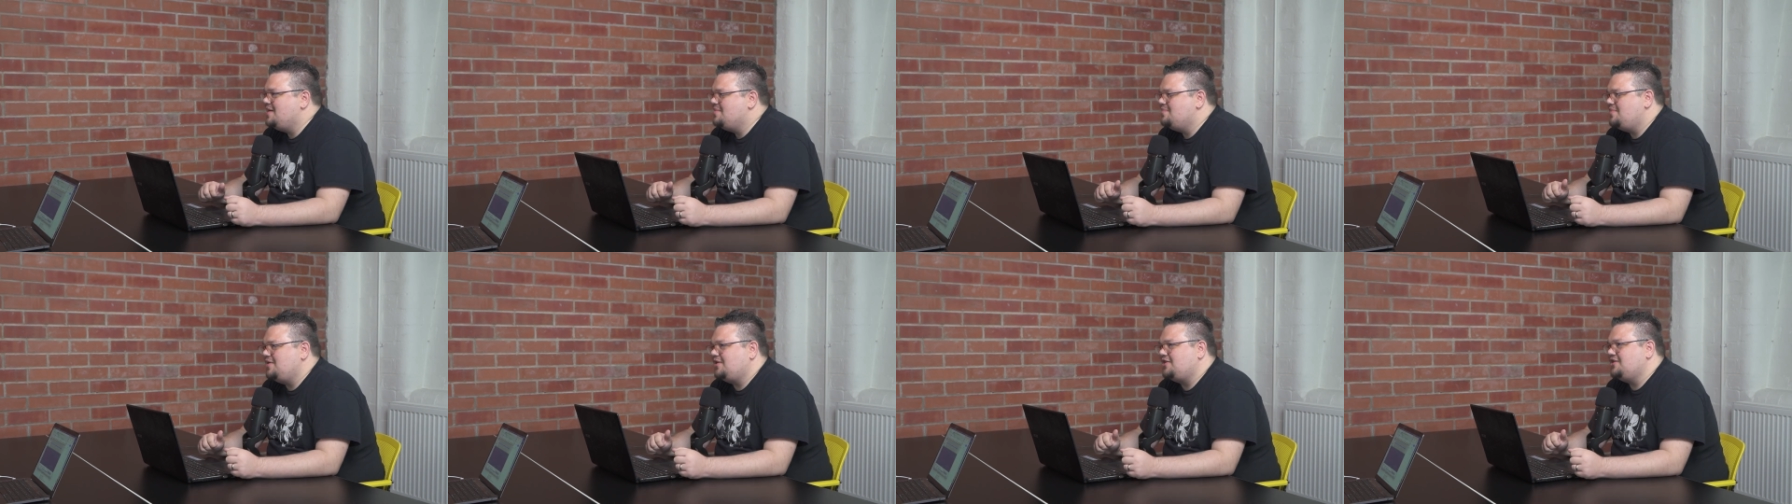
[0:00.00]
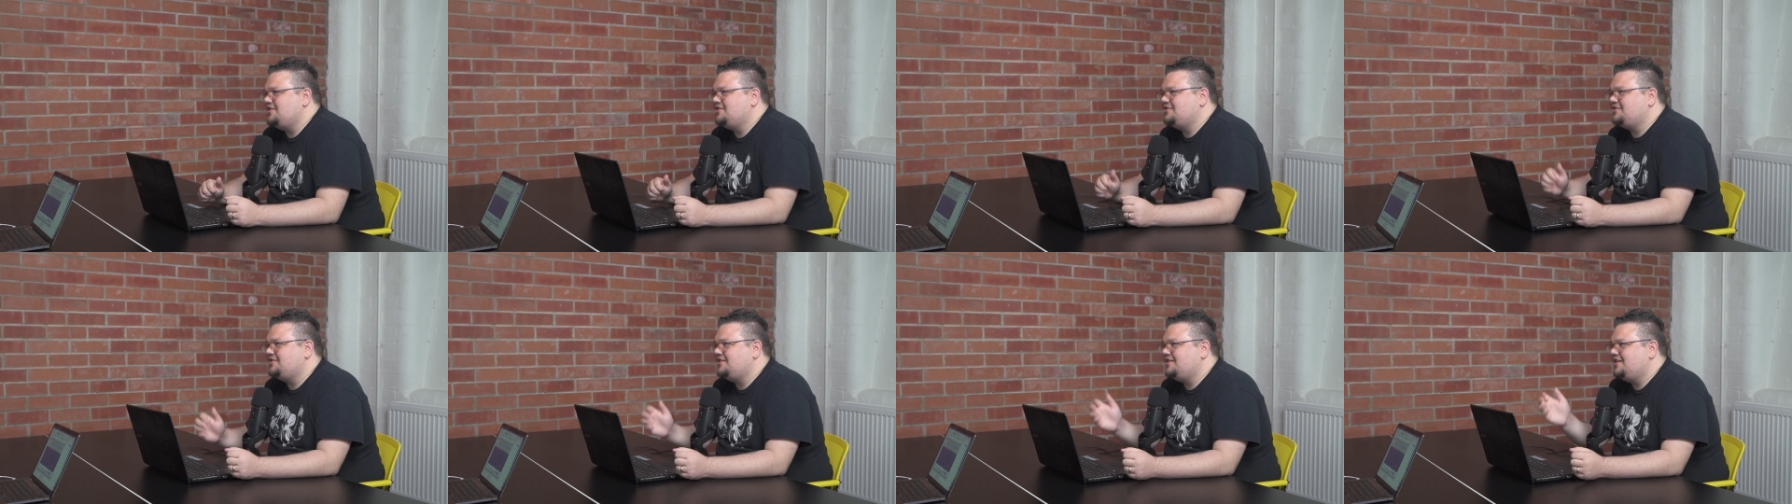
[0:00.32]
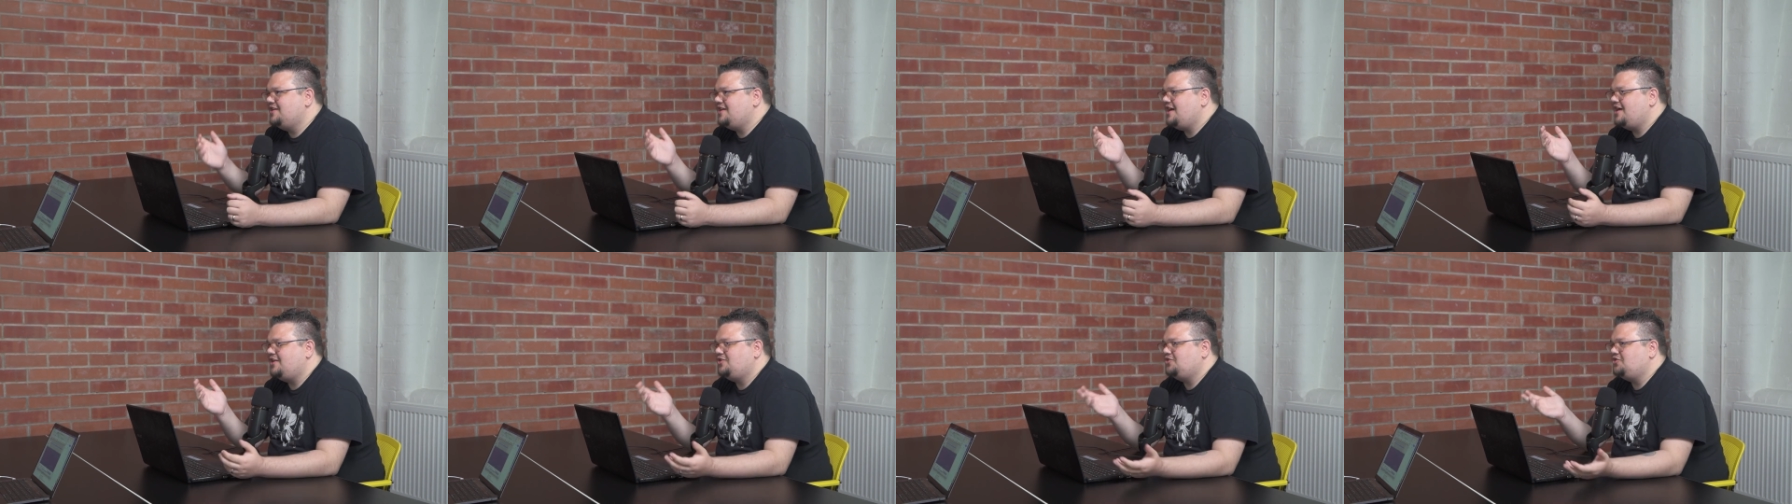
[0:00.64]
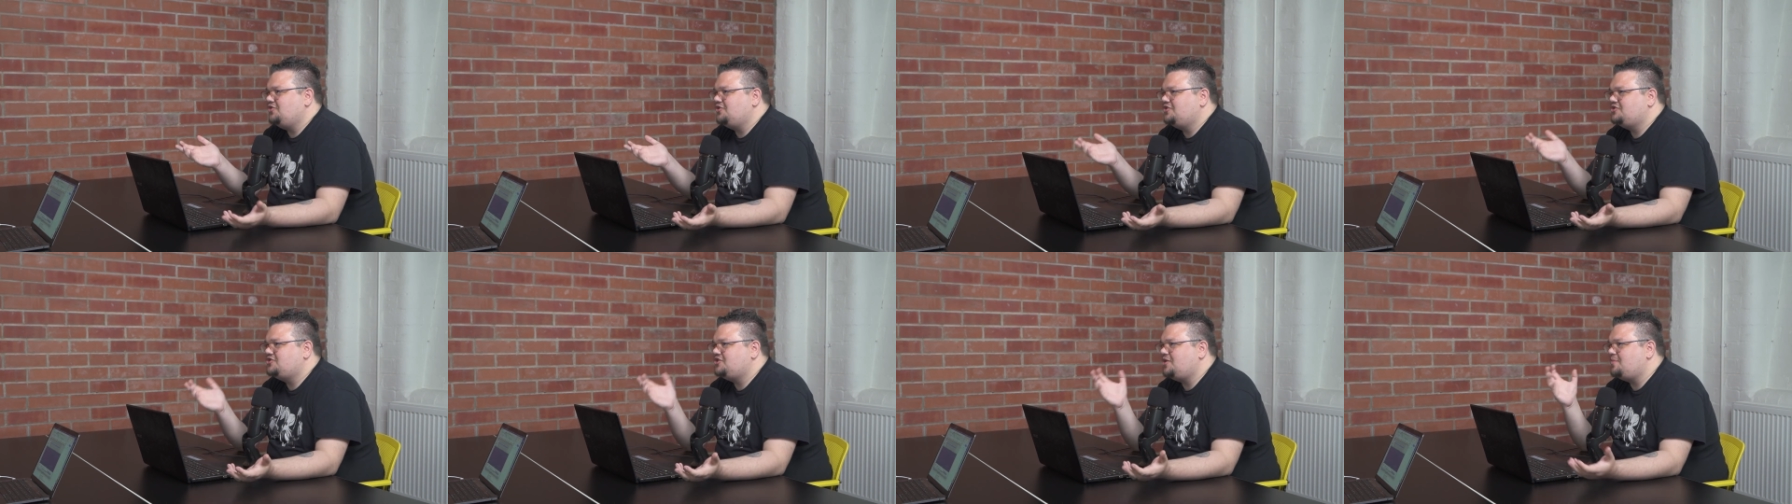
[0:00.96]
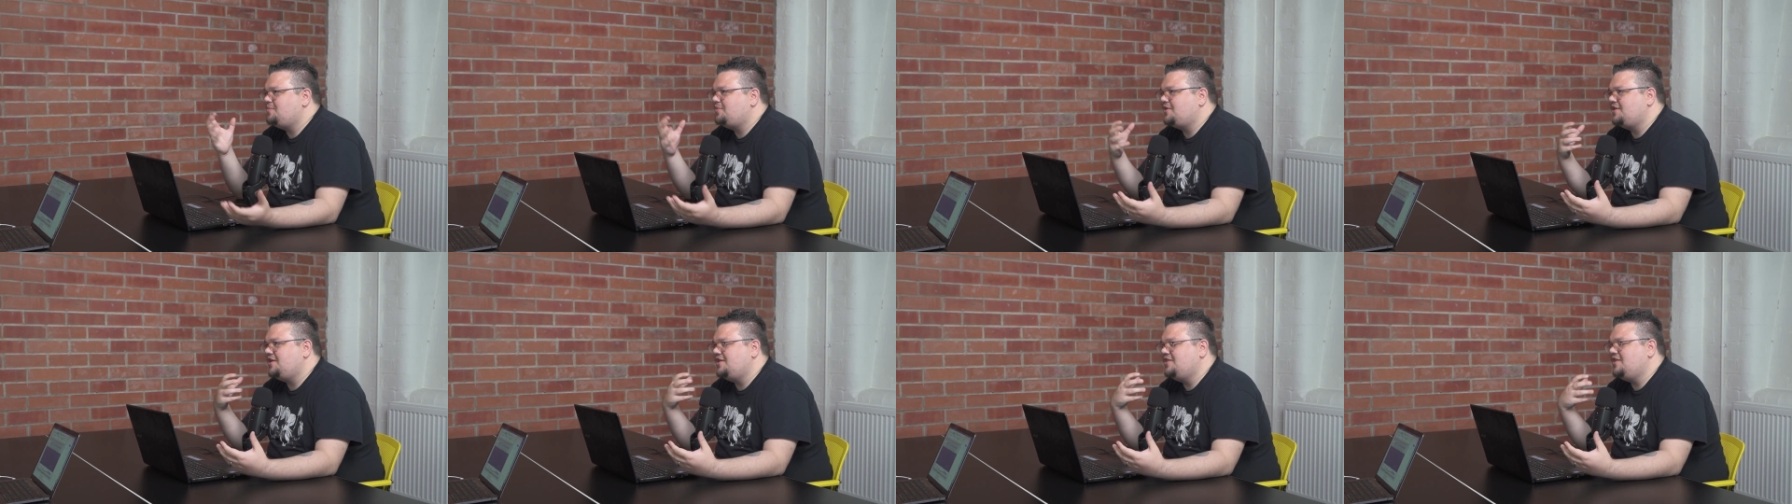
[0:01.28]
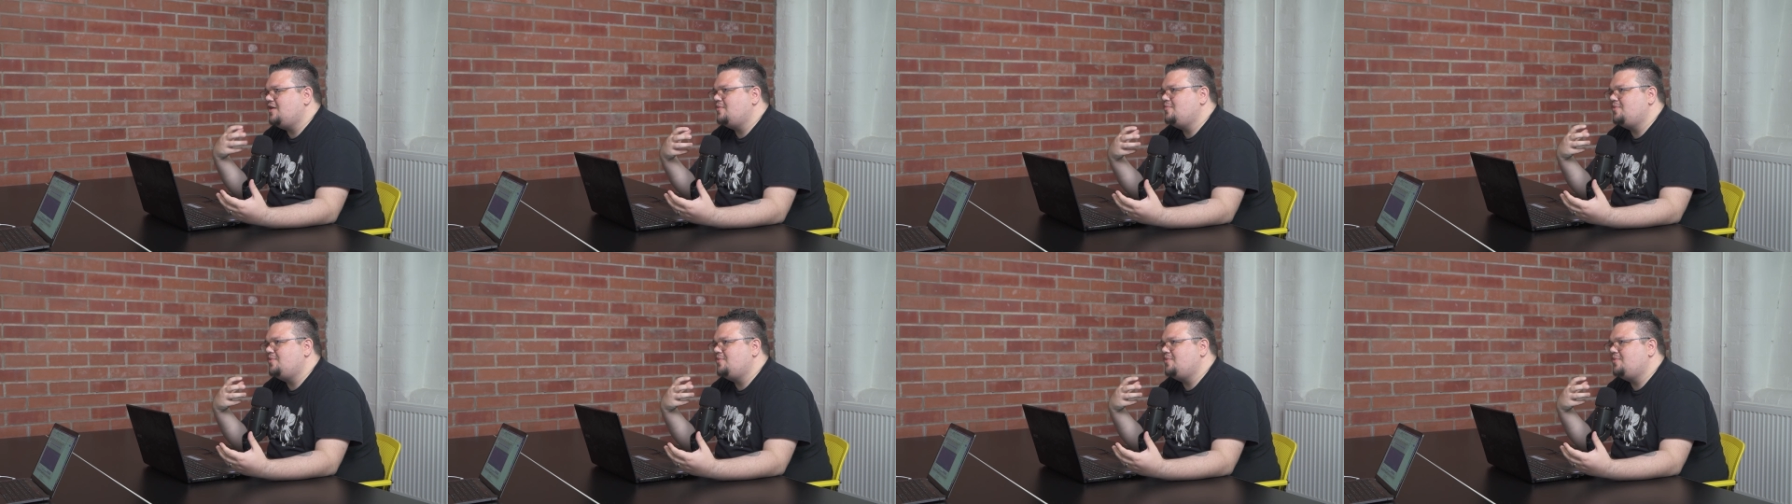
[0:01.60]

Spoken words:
because I don't know, there's something in their